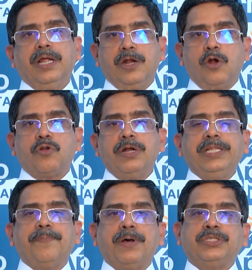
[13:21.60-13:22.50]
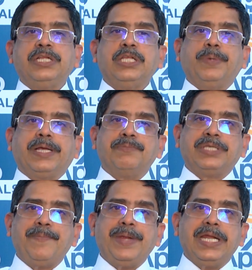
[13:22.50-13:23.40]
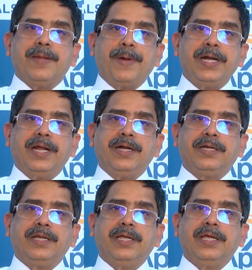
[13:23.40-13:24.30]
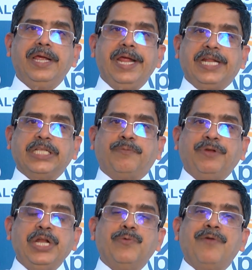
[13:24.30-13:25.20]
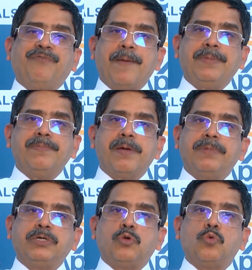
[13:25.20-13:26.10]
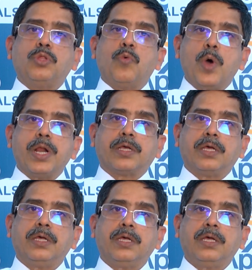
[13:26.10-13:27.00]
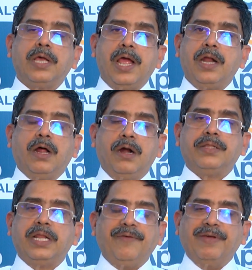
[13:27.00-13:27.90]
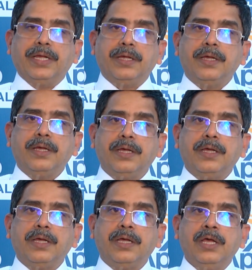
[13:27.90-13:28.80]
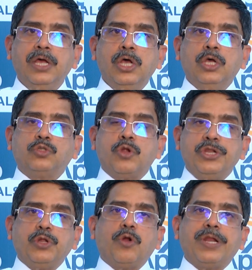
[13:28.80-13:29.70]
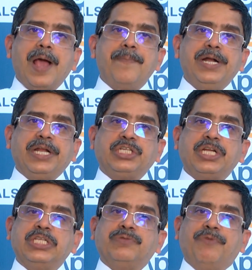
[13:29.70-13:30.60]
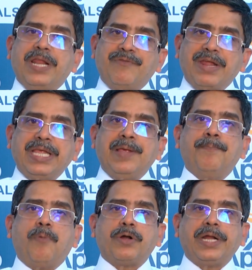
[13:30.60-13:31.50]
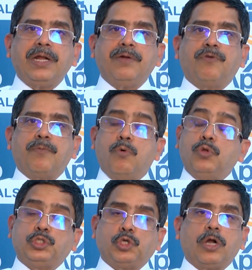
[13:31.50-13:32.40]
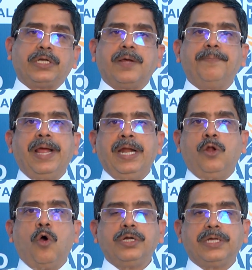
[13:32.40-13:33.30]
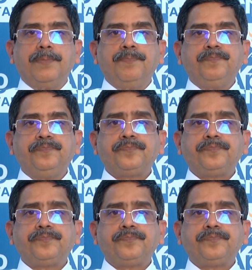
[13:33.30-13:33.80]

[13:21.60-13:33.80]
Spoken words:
Not only the person has become semi-independent, it has freed one family member to do the work and earn the living. So neuro rehabilitation is very, very important for both short-term and long-term.